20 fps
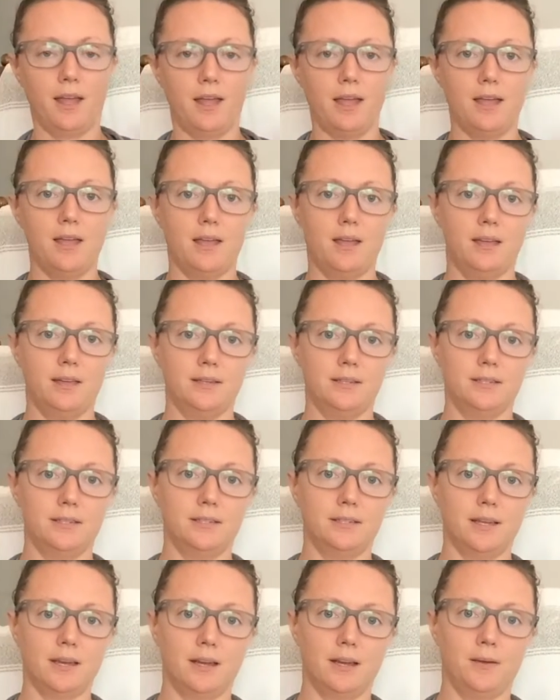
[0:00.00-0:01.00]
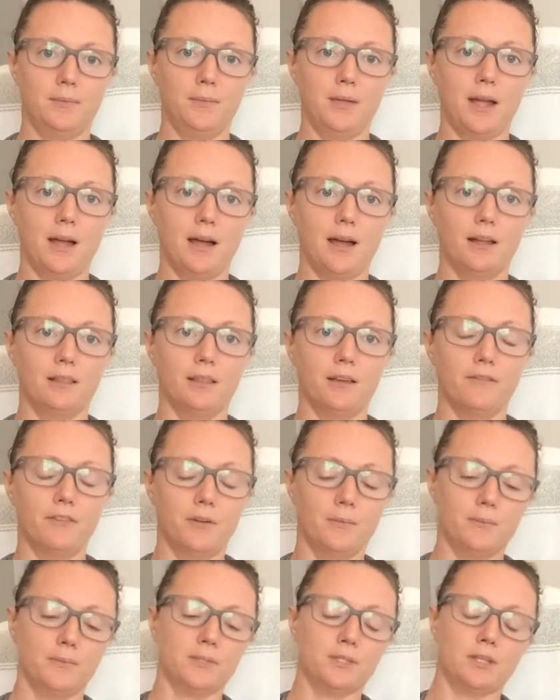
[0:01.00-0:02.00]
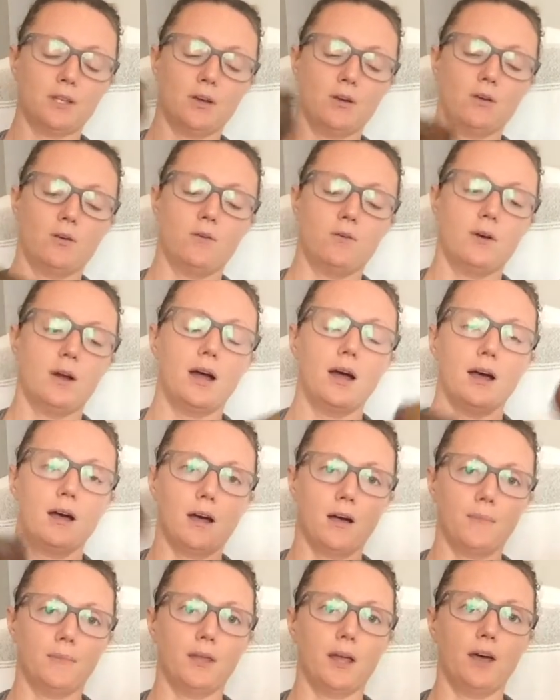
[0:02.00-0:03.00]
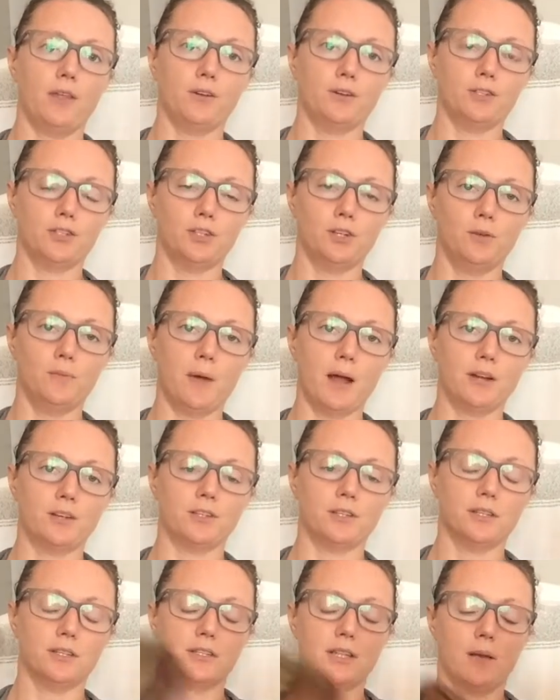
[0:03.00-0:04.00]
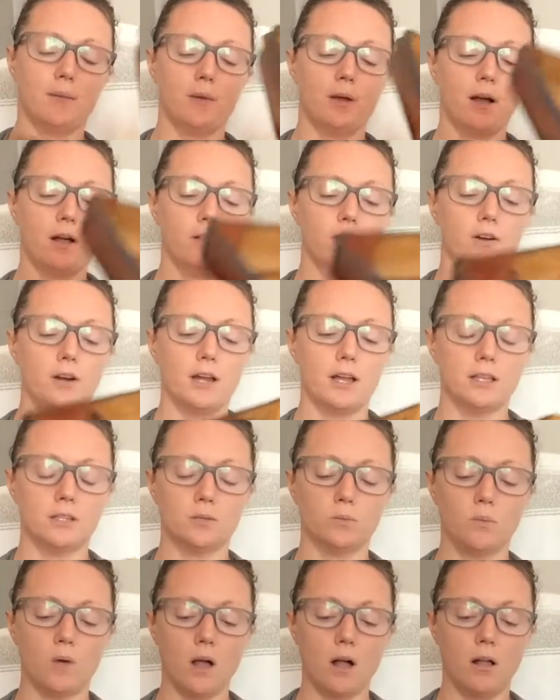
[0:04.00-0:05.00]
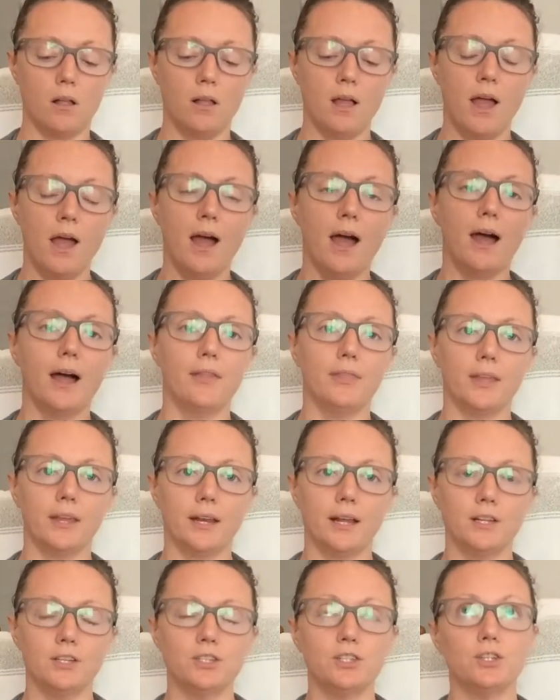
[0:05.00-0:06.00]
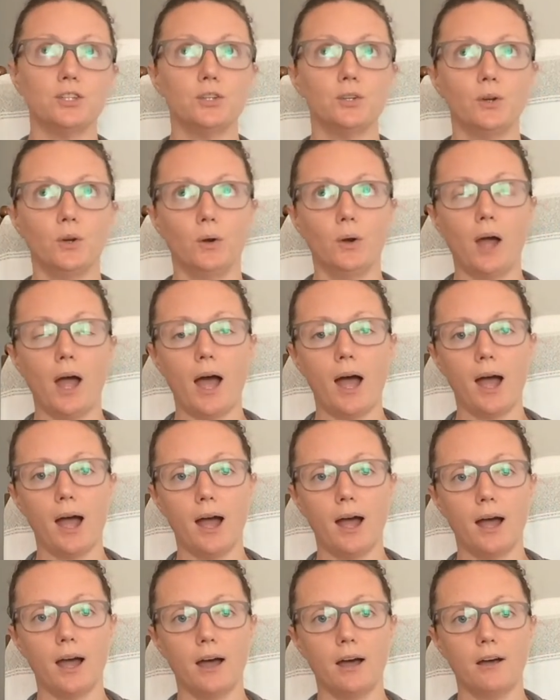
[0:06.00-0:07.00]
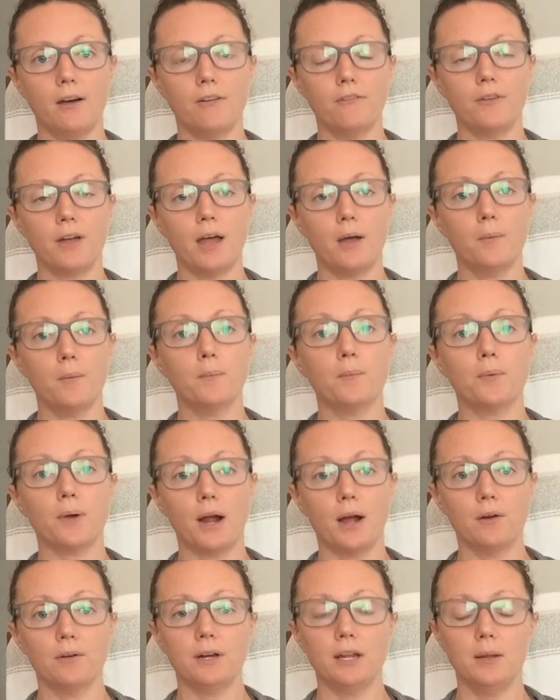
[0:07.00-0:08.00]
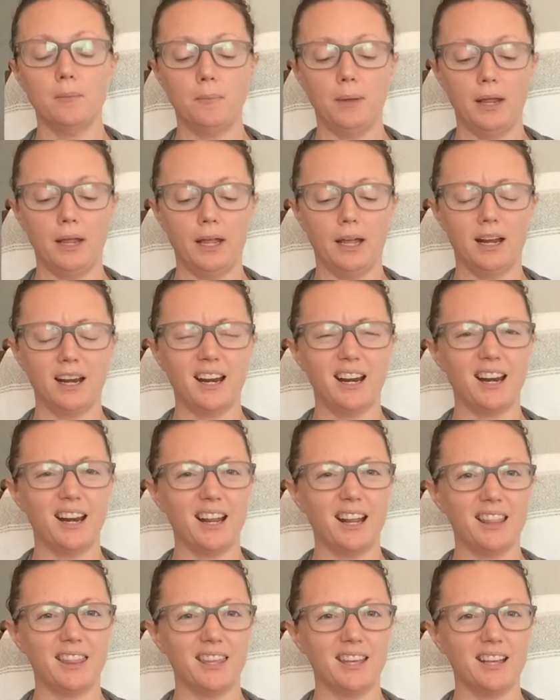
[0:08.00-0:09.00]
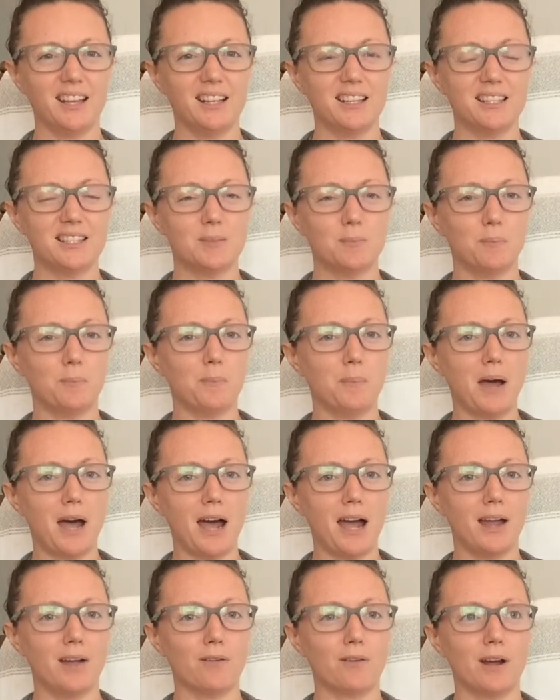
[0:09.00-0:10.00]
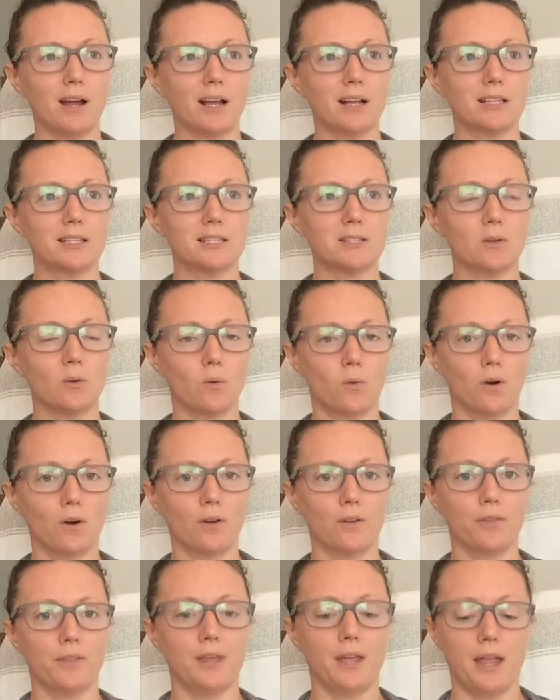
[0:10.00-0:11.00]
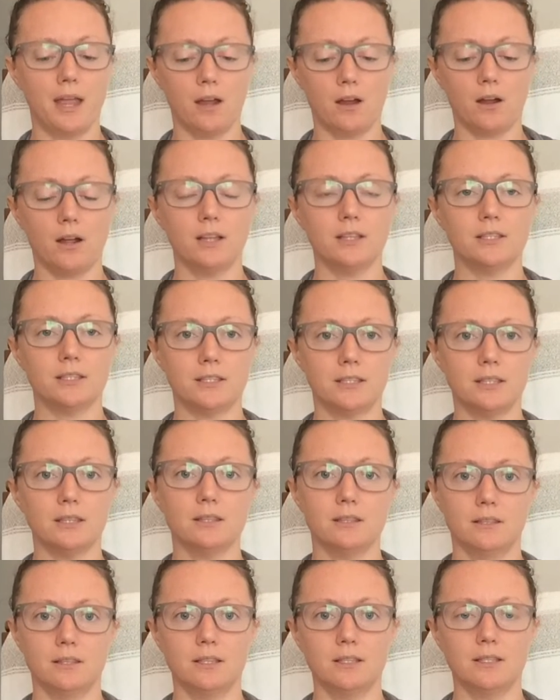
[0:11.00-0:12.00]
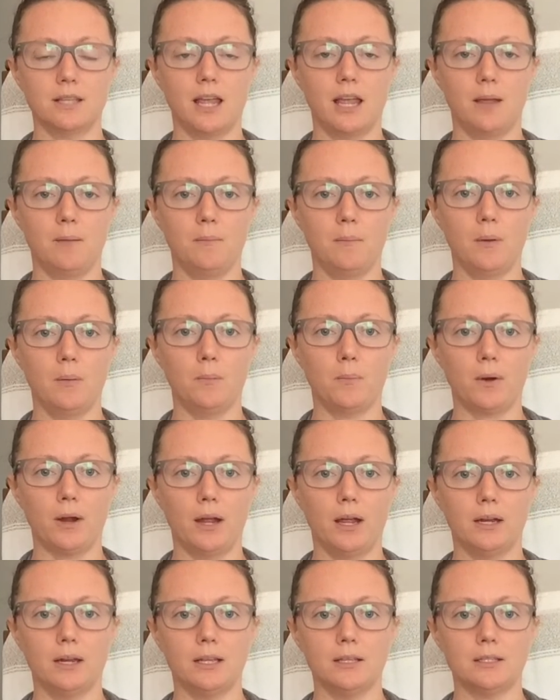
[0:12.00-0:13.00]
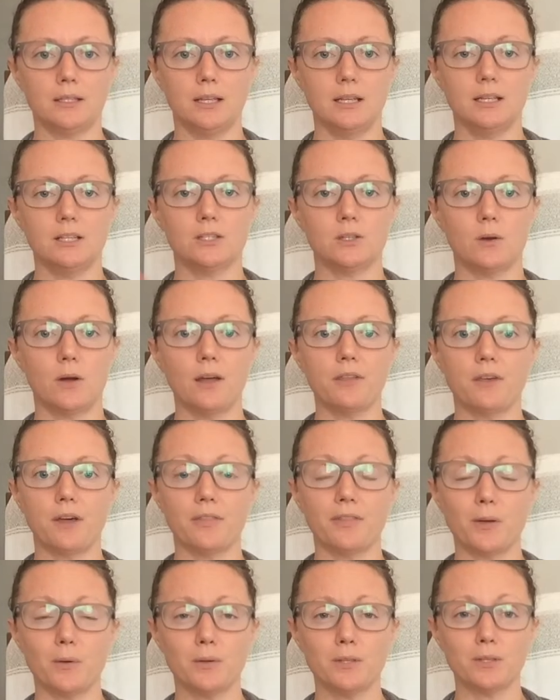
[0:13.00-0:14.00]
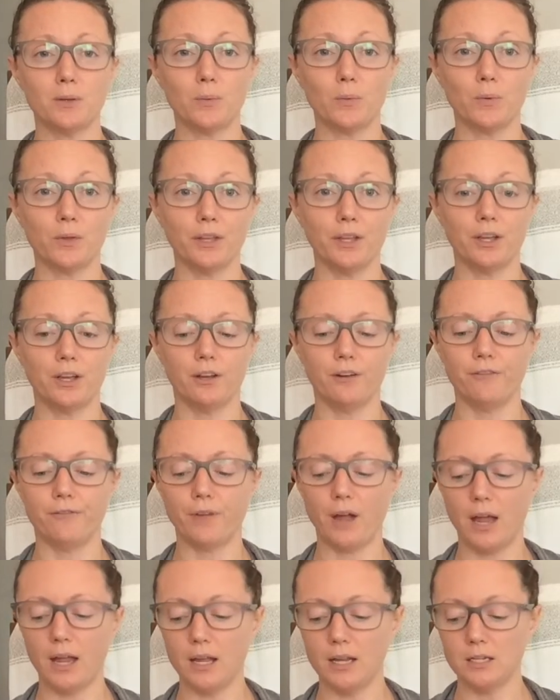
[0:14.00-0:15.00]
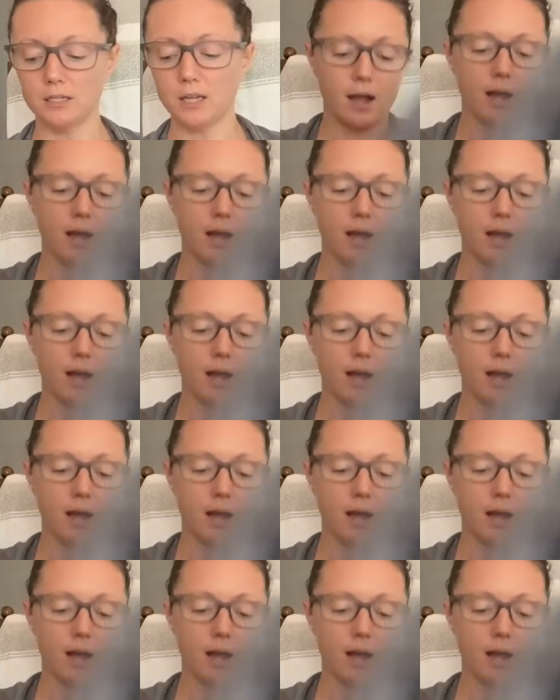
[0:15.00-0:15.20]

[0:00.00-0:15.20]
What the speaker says: and yeah, I love them. So the other 2 match the same color as well. And then I do have a brownie pan, and I think it's Pyrex or the Anchor. It's the same brand as these, so I thought that was a really good find.